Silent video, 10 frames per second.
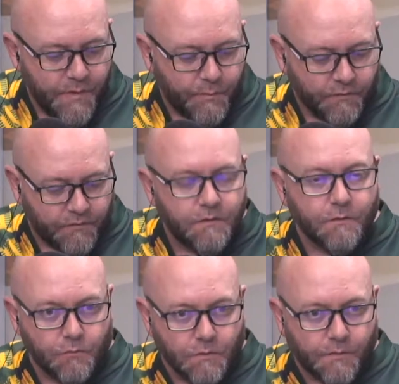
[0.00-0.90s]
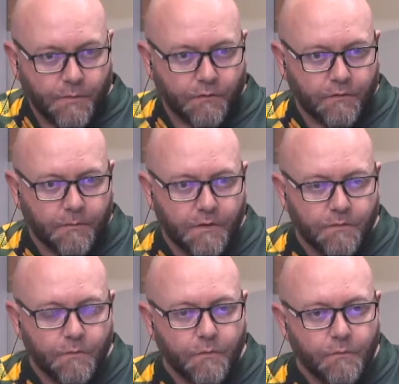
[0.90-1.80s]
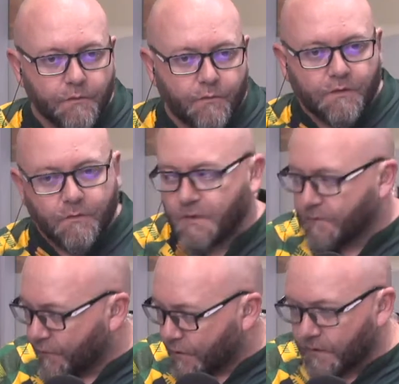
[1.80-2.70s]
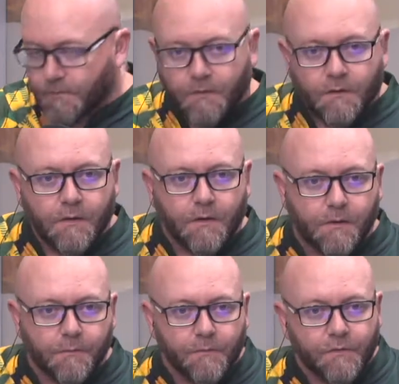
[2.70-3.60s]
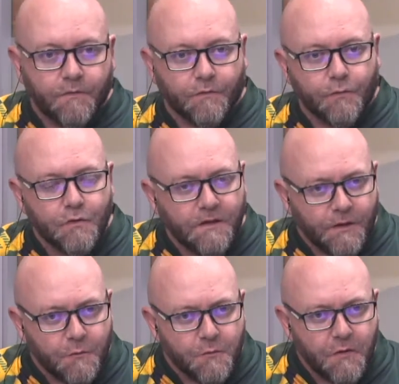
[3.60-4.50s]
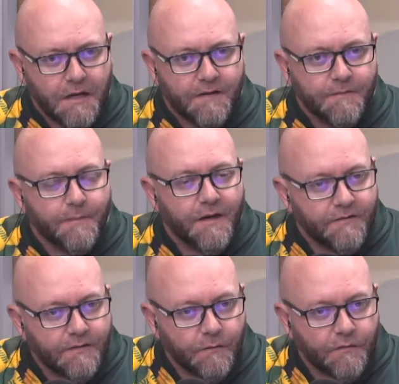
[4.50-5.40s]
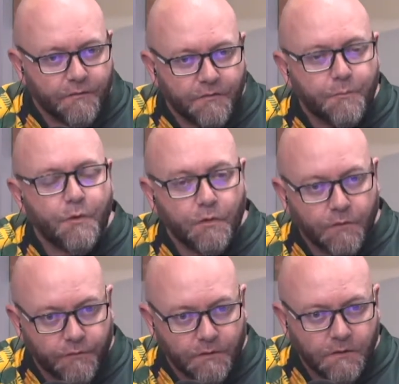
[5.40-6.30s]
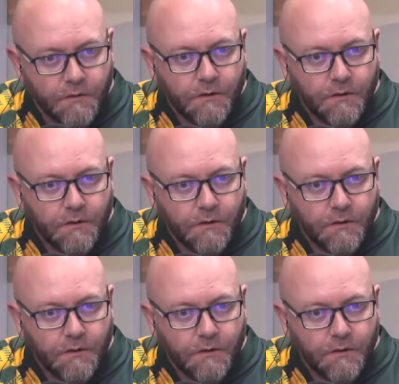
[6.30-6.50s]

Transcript: people see your work? Because I mean, we've got some info and just googling you, and it's amazing. Your stuff's beautiful.